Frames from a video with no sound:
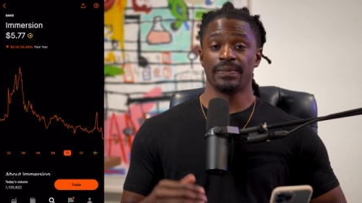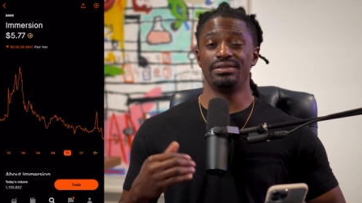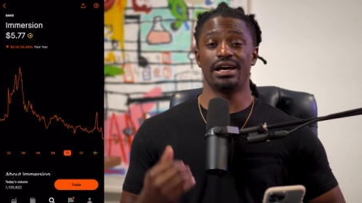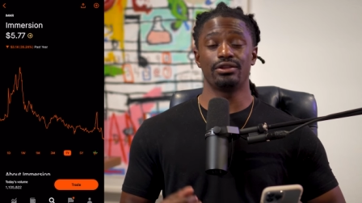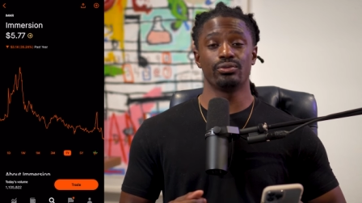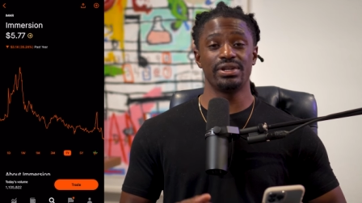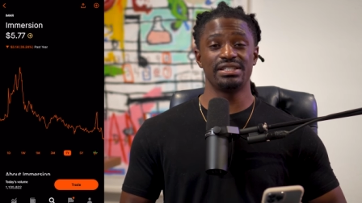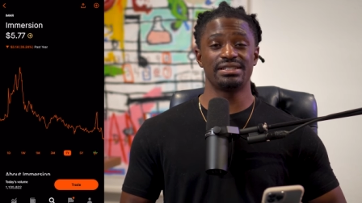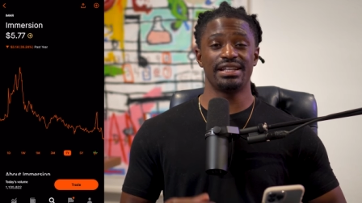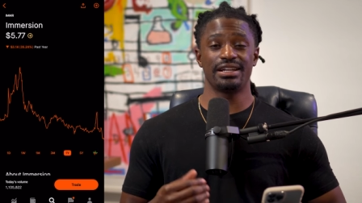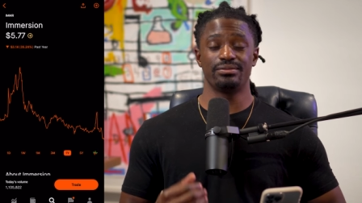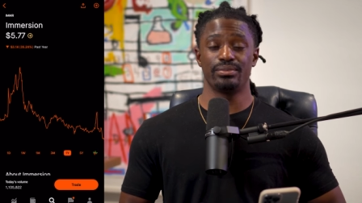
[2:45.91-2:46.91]
Now, the
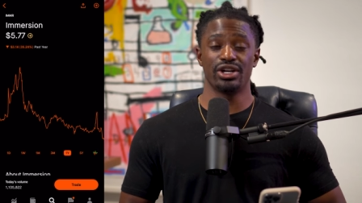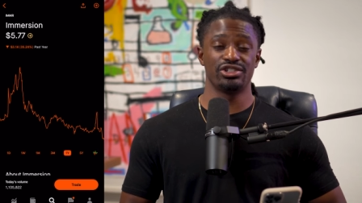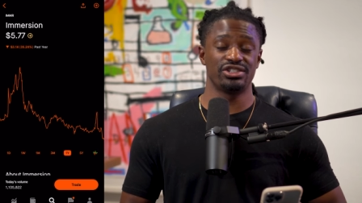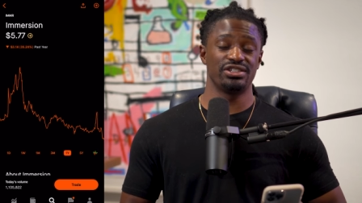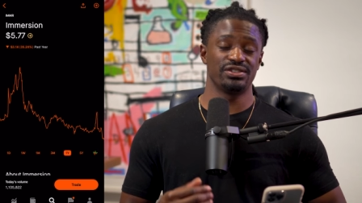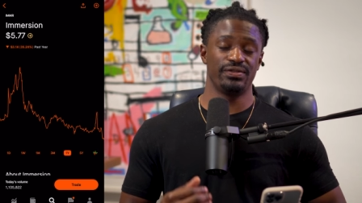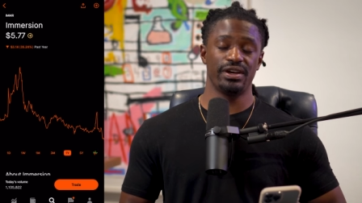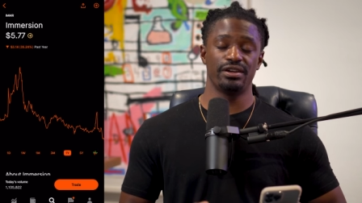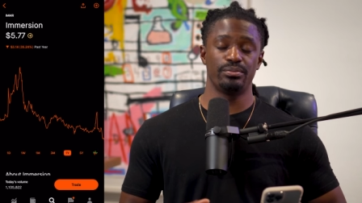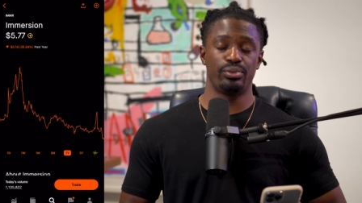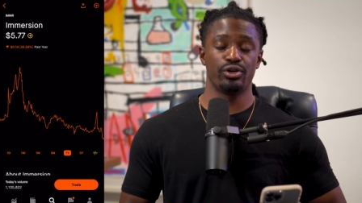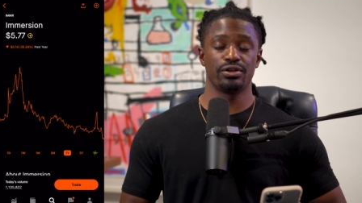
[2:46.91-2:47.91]
reason that Immersion is very
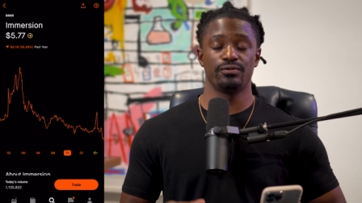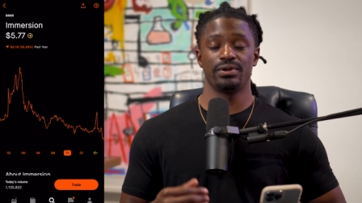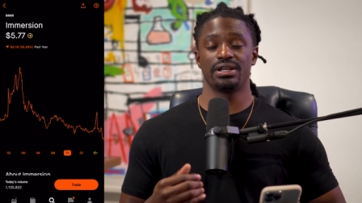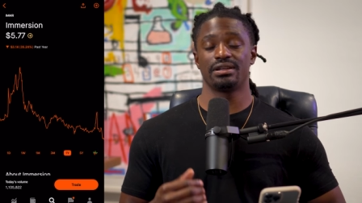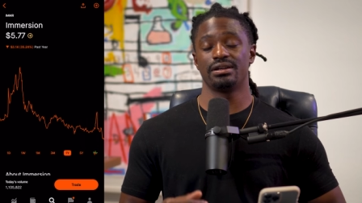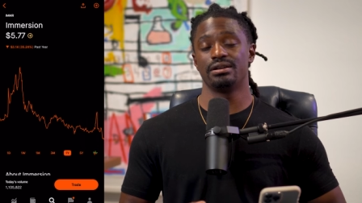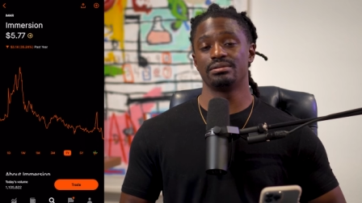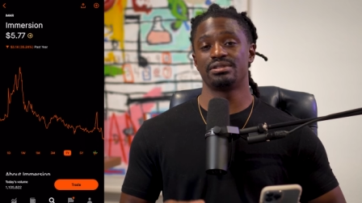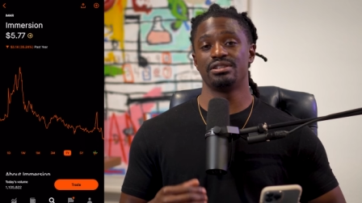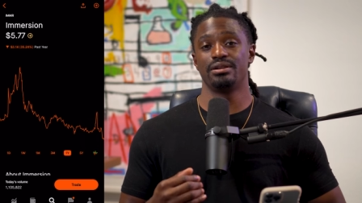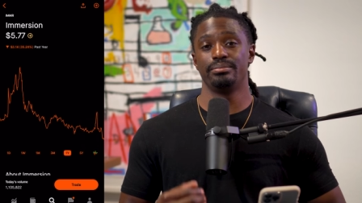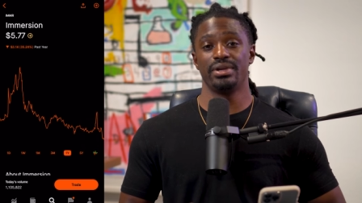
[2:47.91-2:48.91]
important when it comes
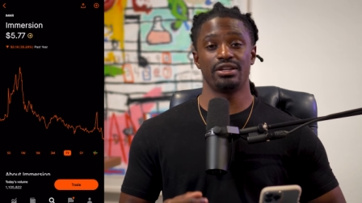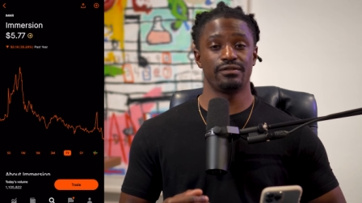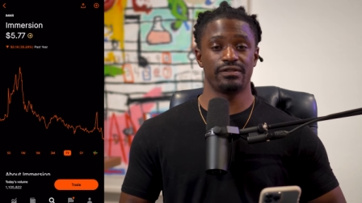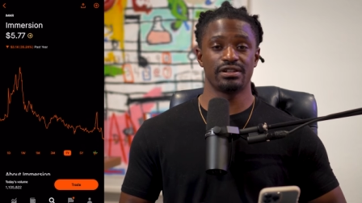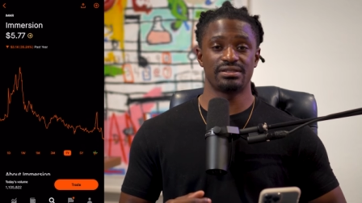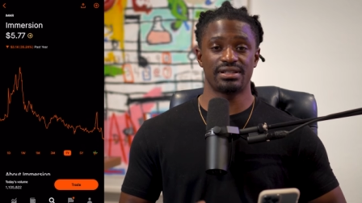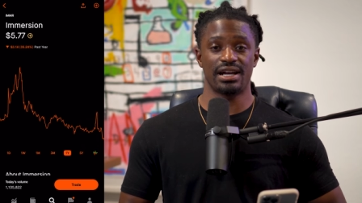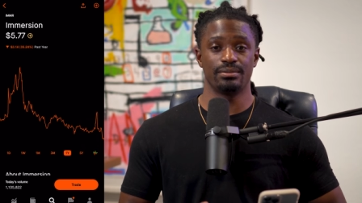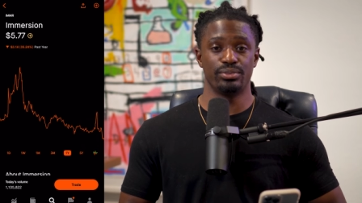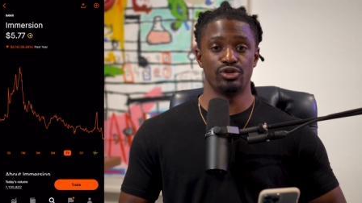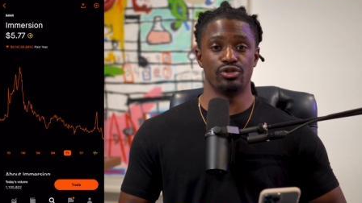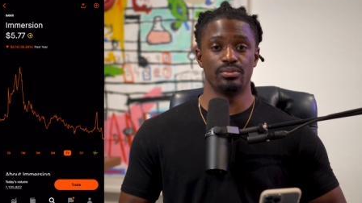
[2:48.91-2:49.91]
to the metaverse
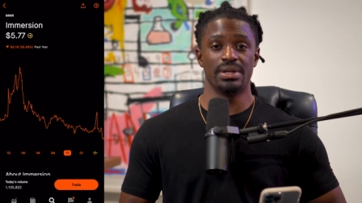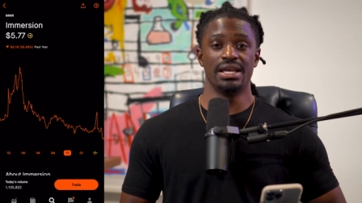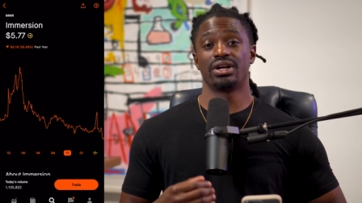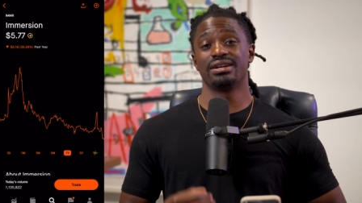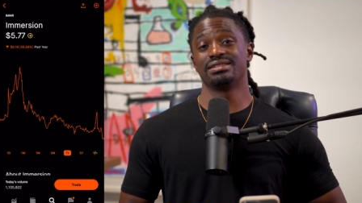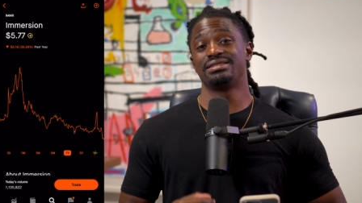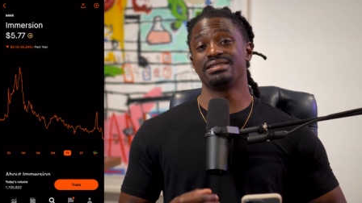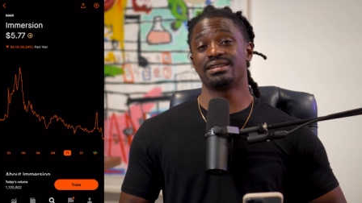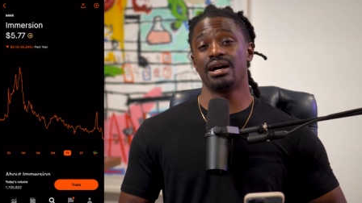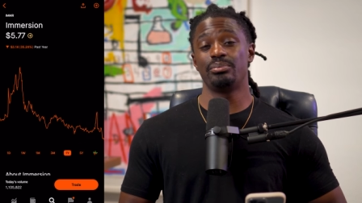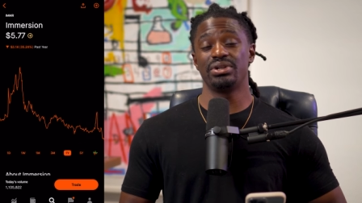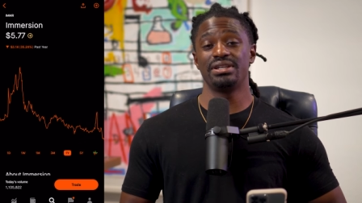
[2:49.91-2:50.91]
stock boom because this
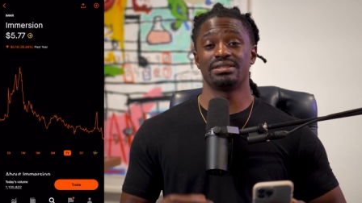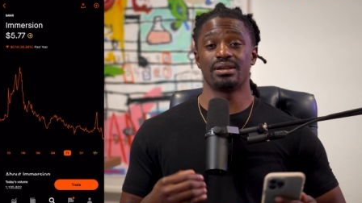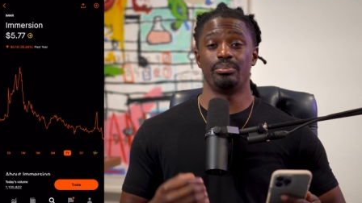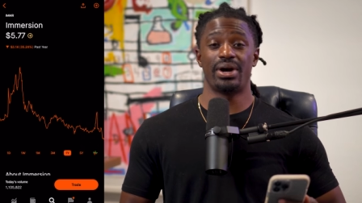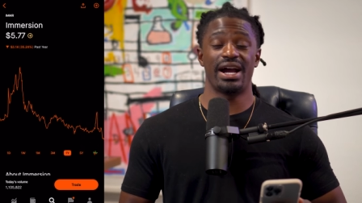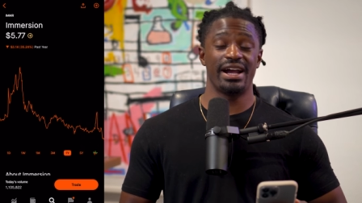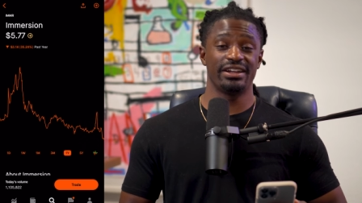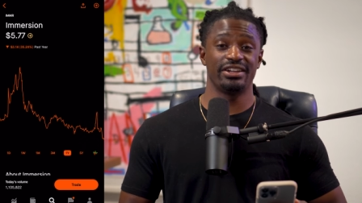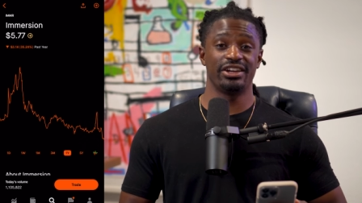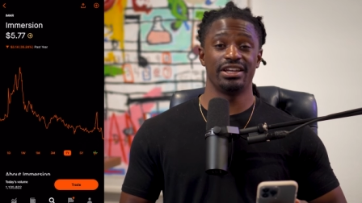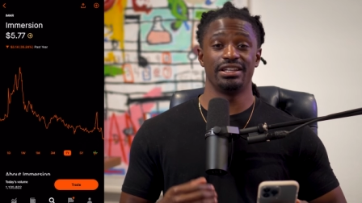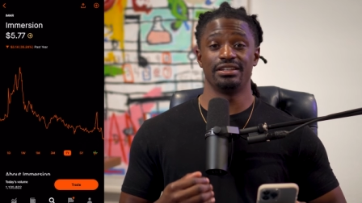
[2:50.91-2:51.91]
company is a
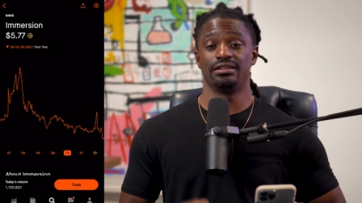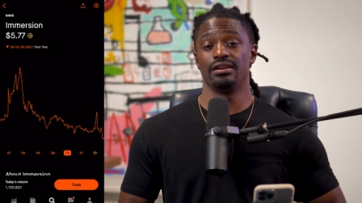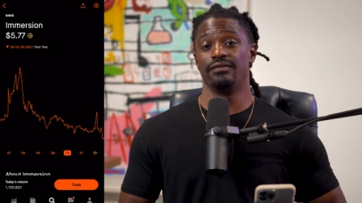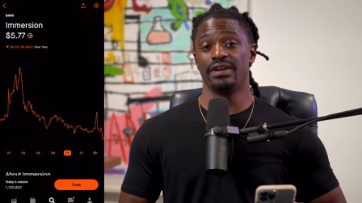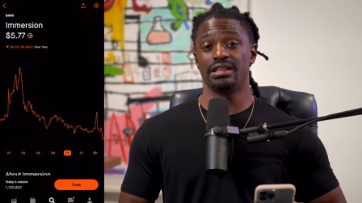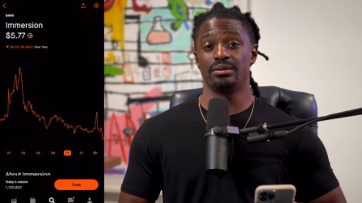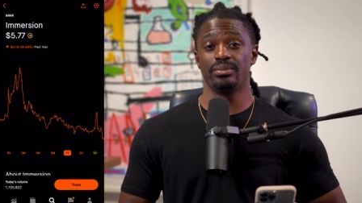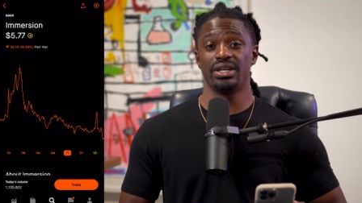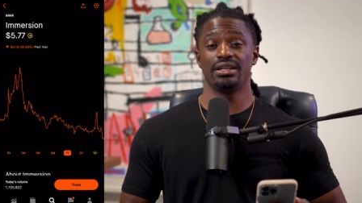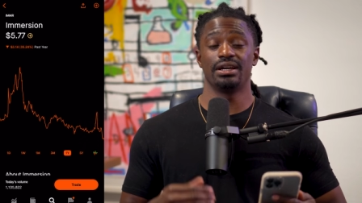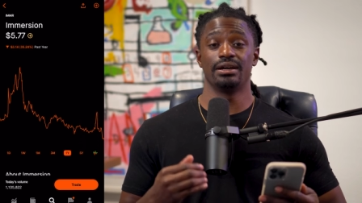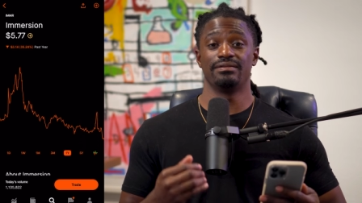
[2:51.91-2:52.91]
pioneer in the
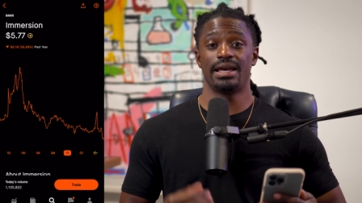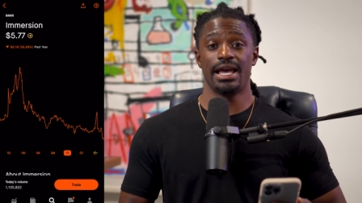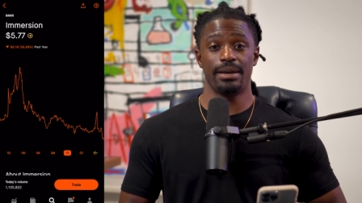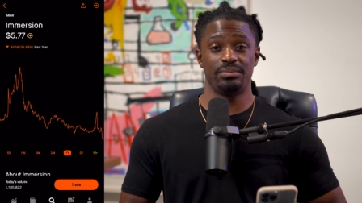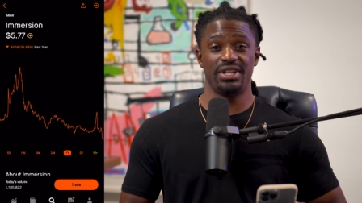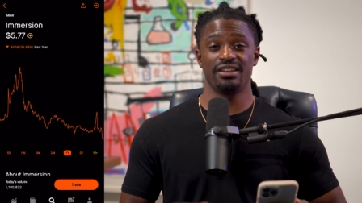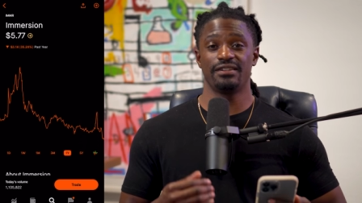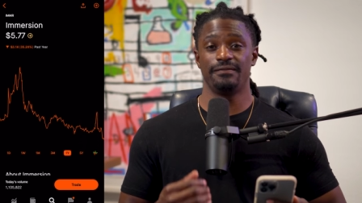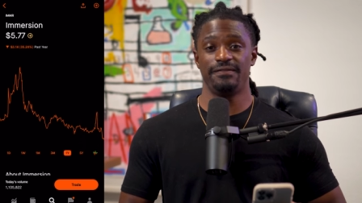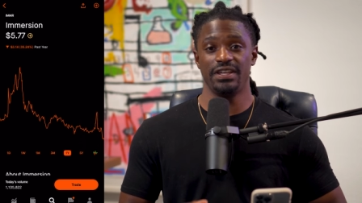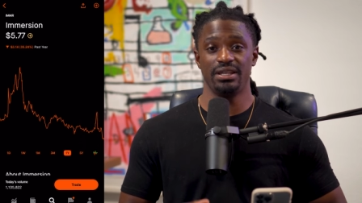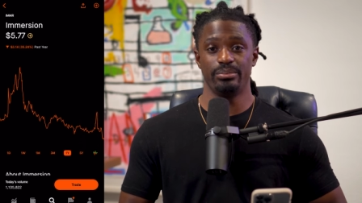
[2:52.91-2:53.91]
development of haptic
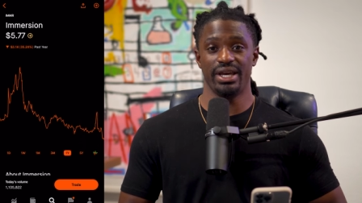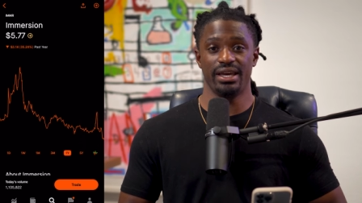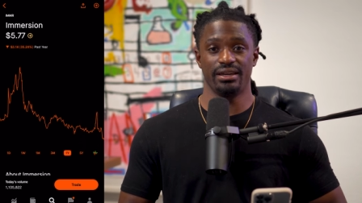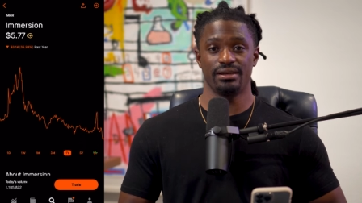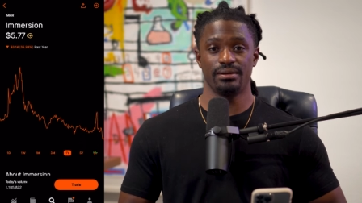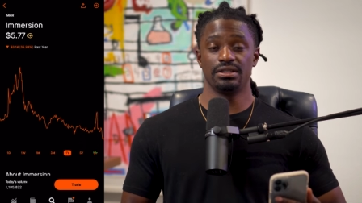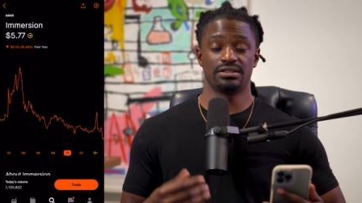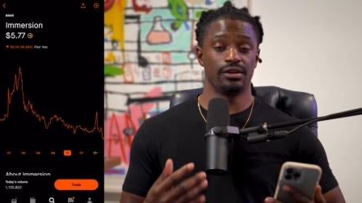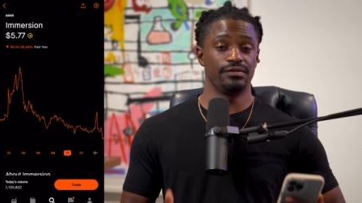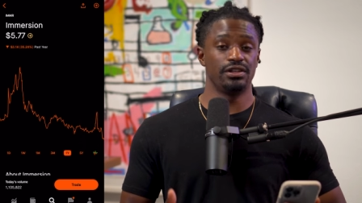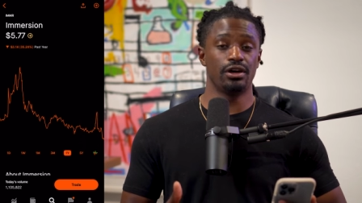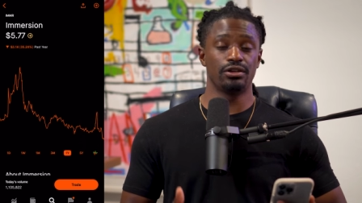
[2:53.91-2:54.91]
feedback. So if you